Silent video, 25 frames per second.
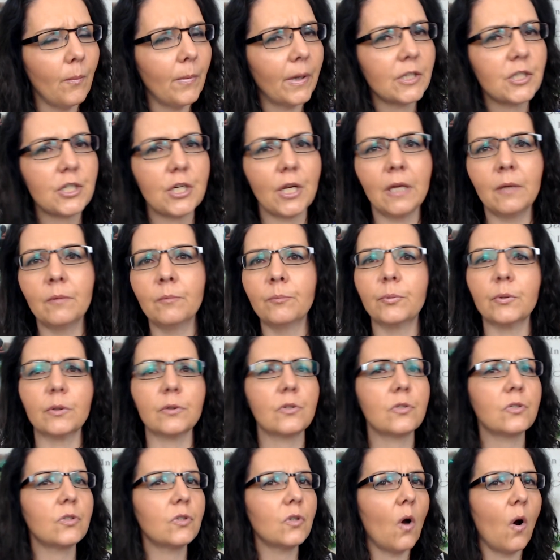much
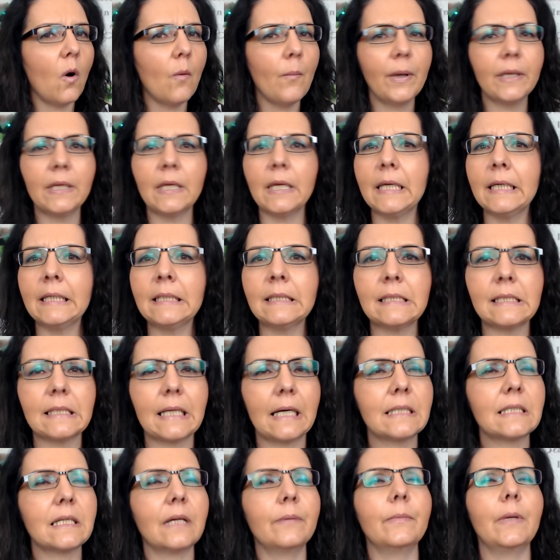input, so many
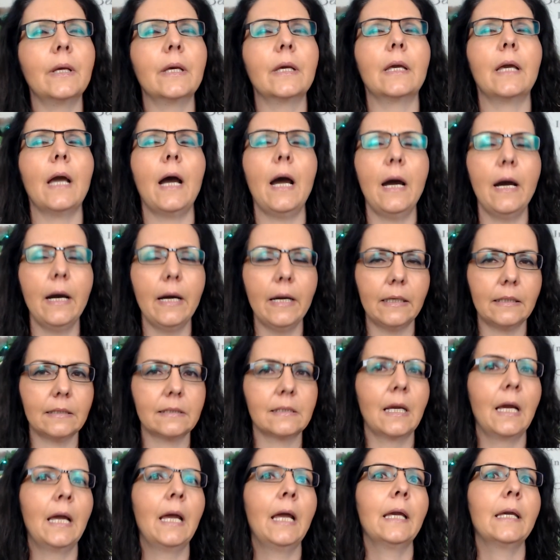insights. I'm like, guys,
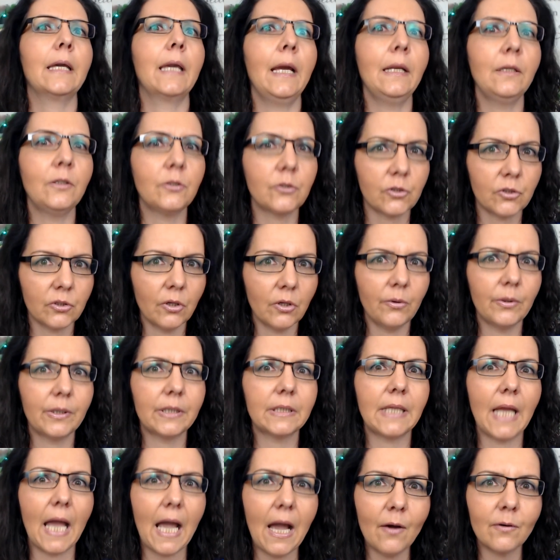can you slow it
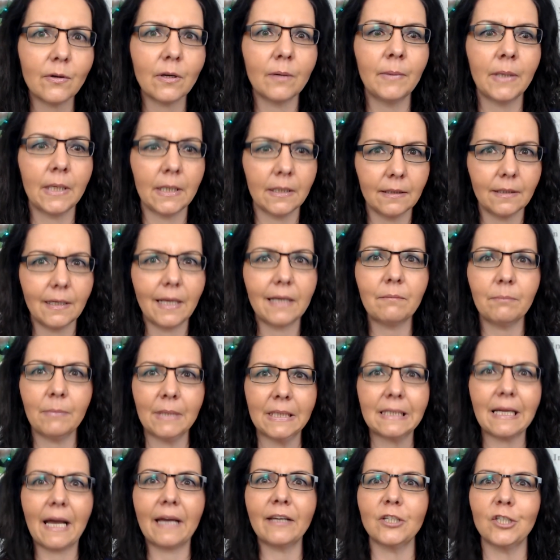down? I mean, let me
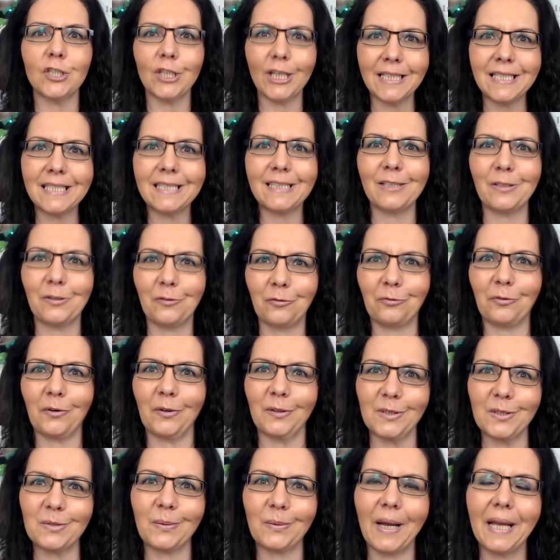digest this
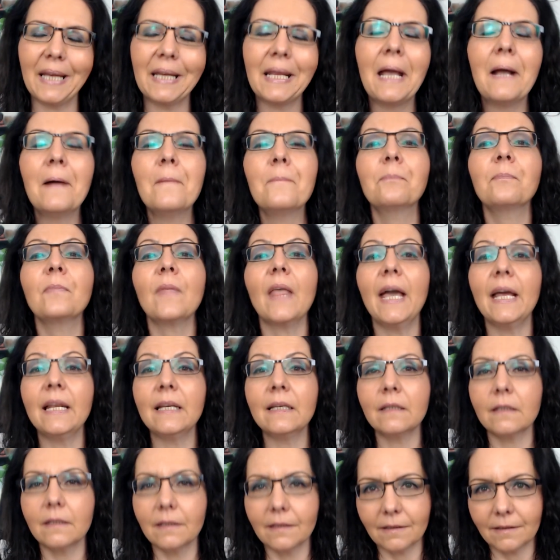first, right?
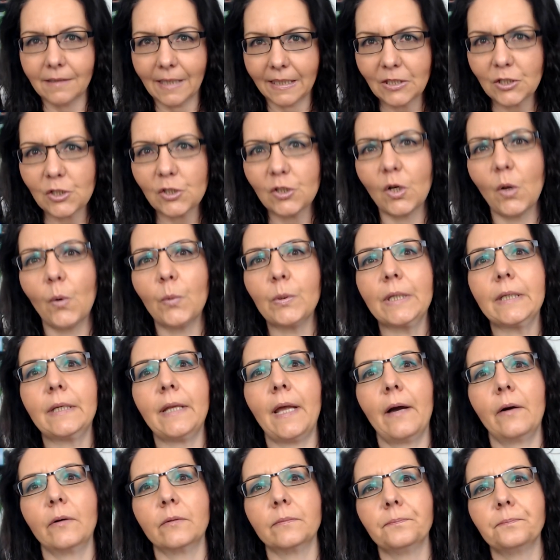And they slowed it
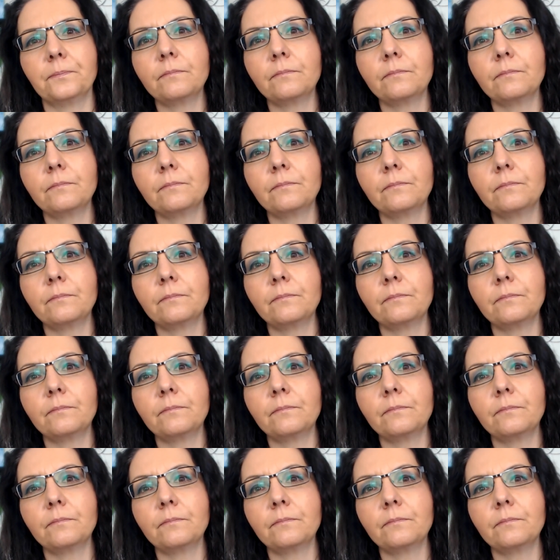down.